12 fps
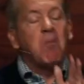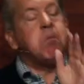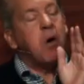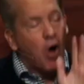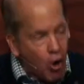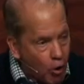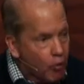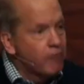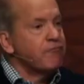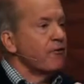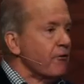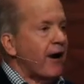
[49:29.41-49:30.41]

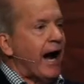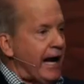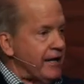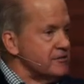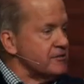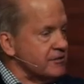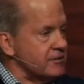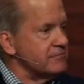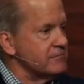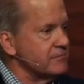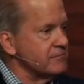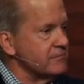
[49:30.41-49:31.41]
pulverized.
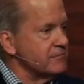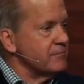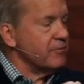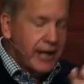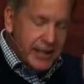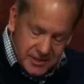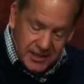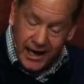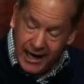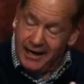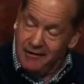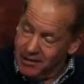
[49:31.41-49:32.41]
Praise God,